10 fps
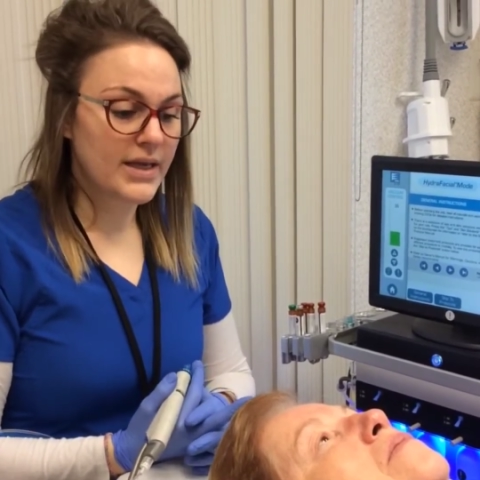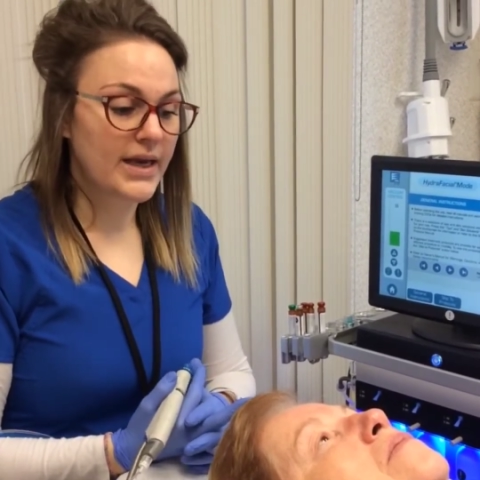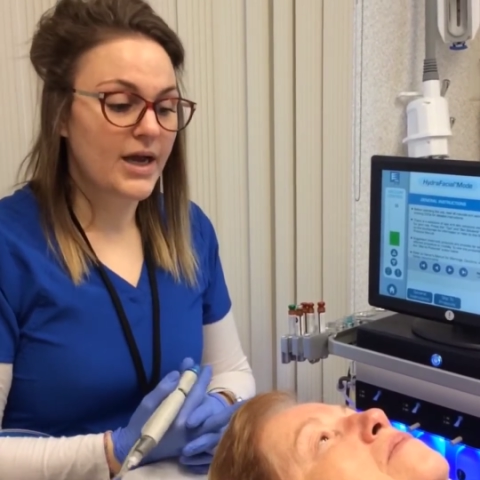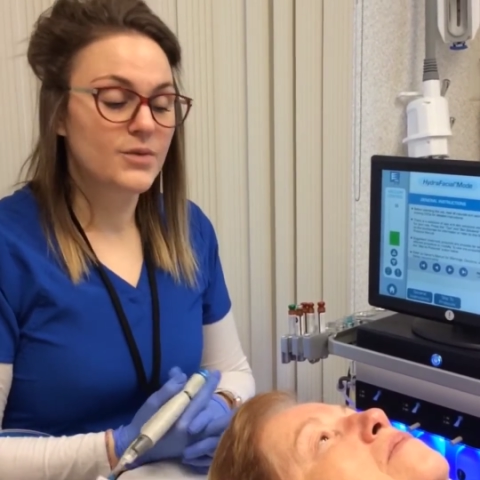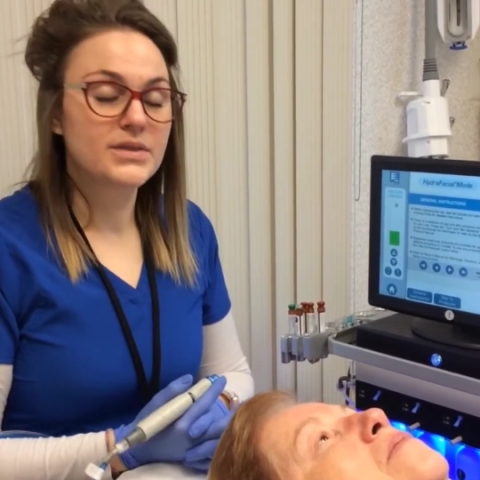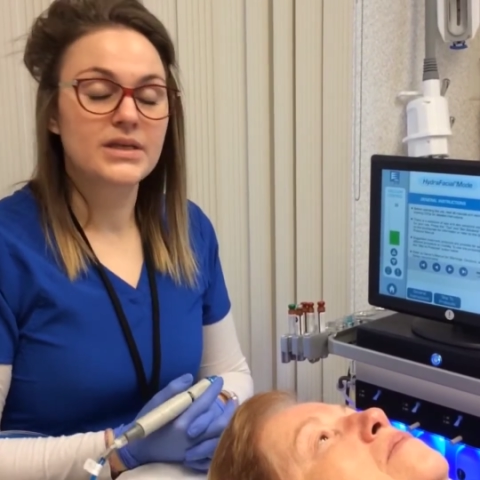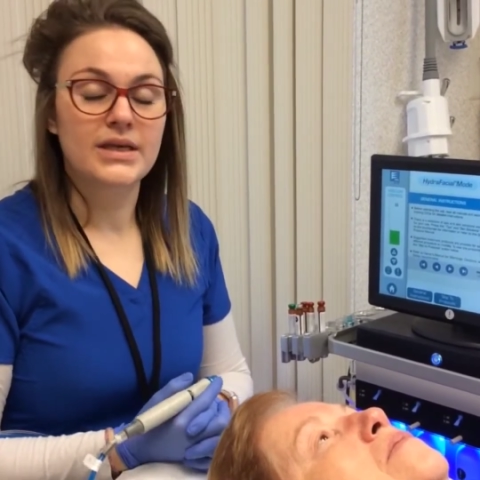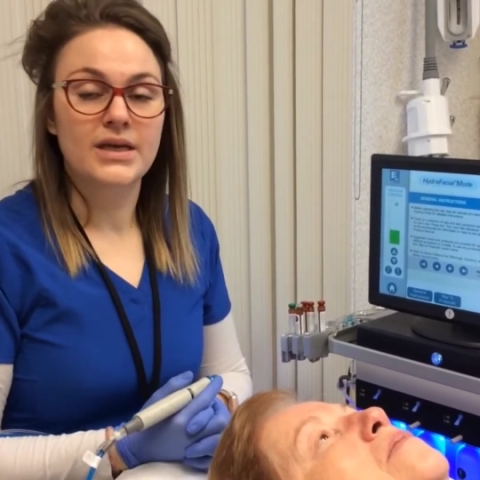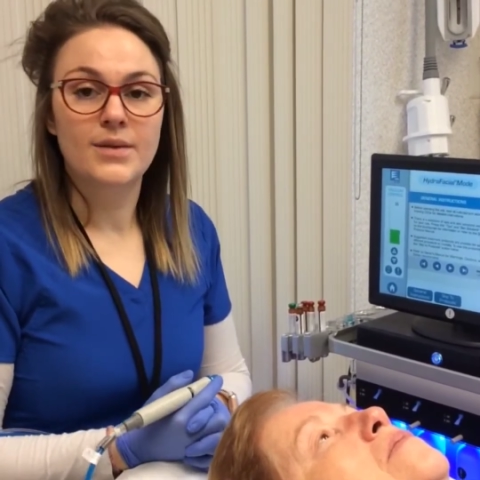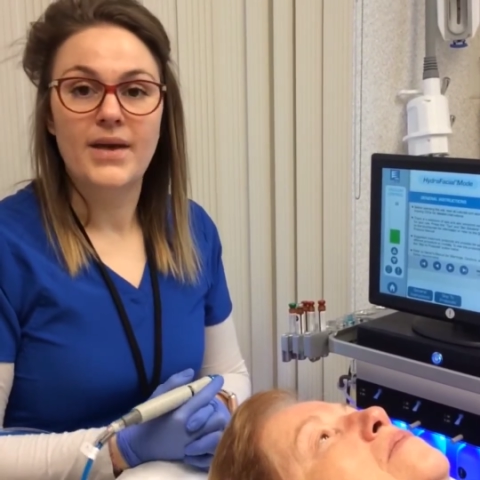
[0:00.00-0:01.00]
It helps
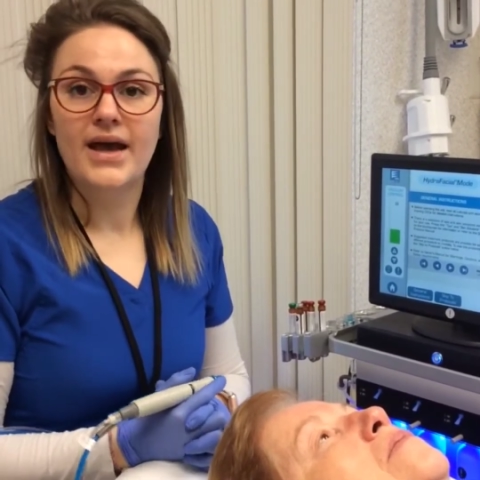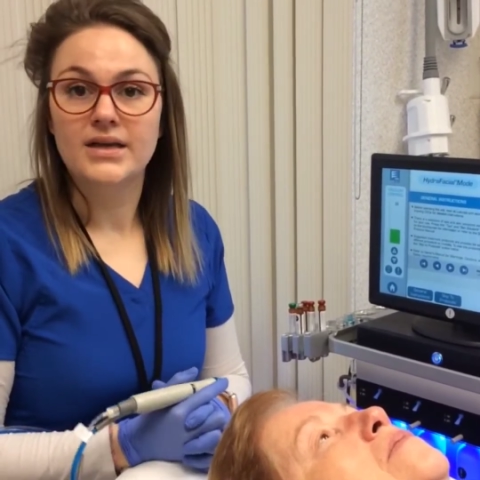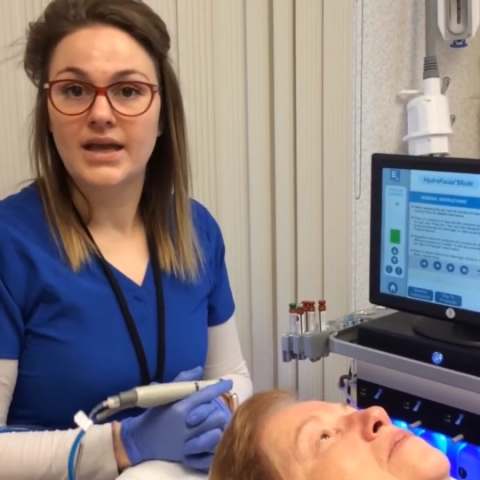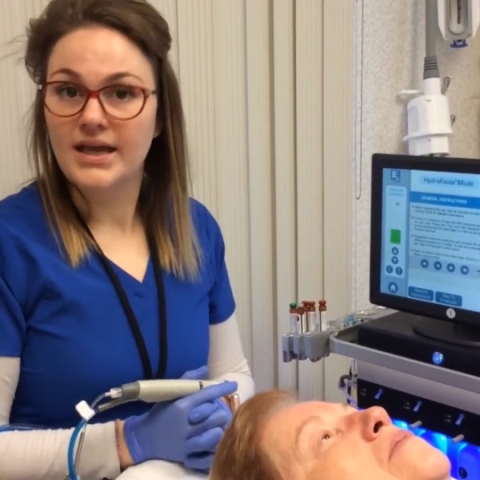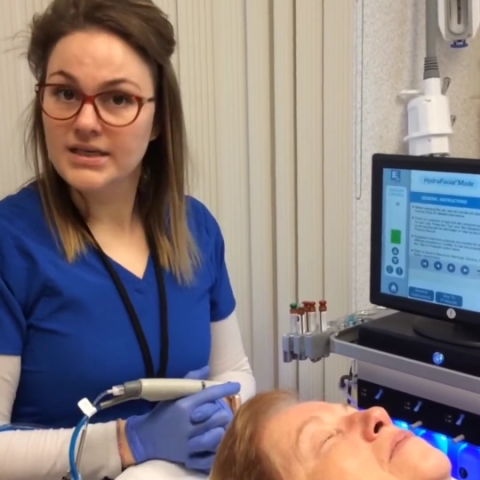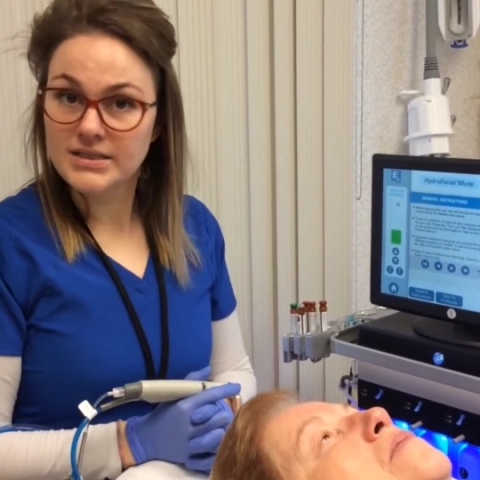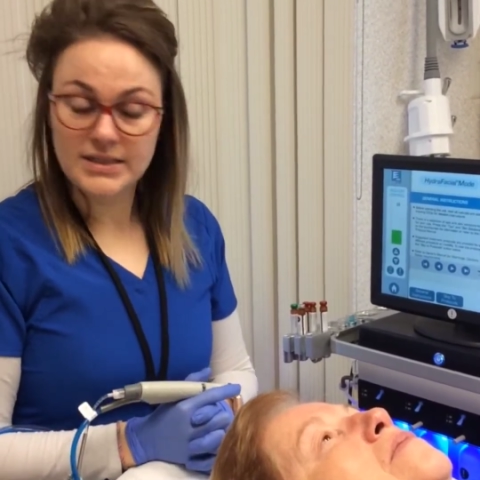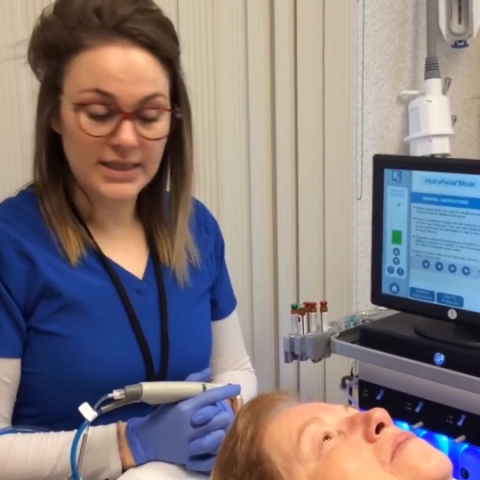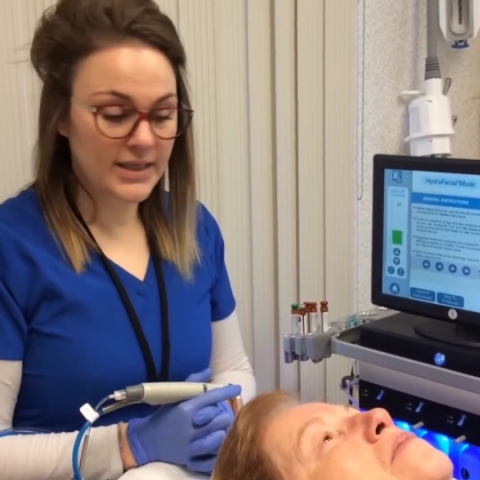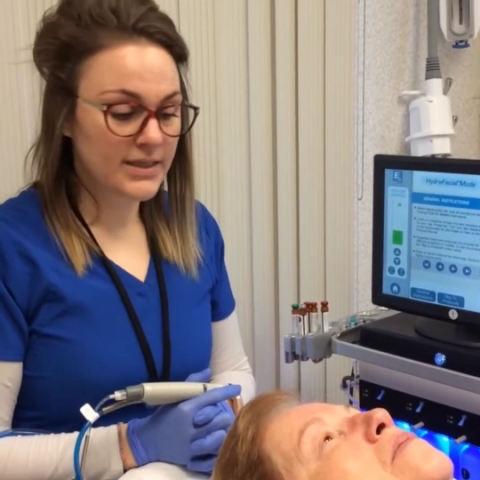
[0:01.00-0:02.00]
clean up acneic
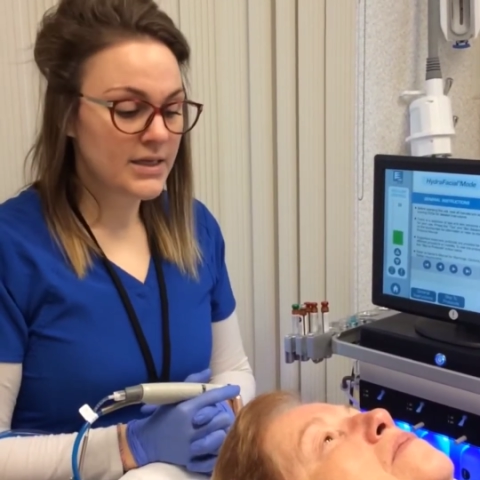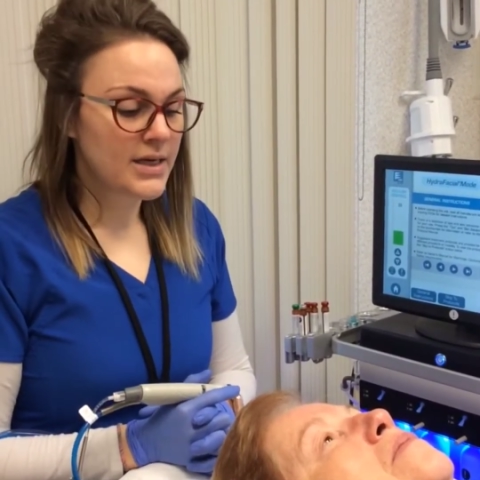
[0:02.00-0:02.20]
skin.